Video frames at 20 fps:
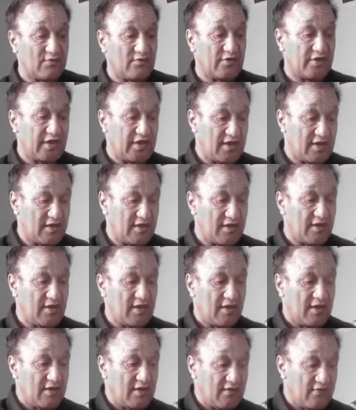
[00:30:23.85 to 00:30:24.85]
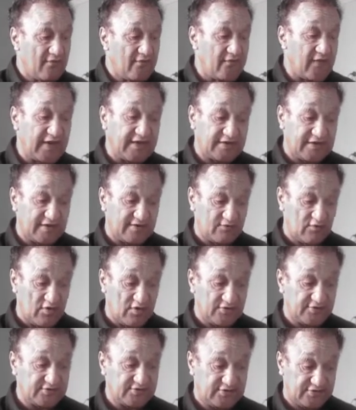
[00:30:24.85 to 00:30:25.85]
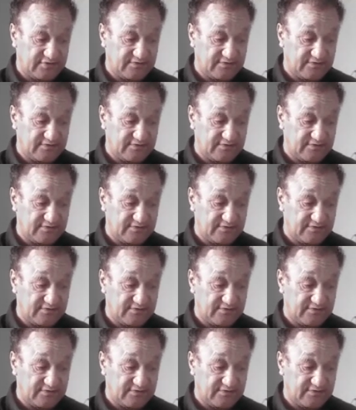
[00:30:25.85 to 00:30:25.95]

where Fenton was.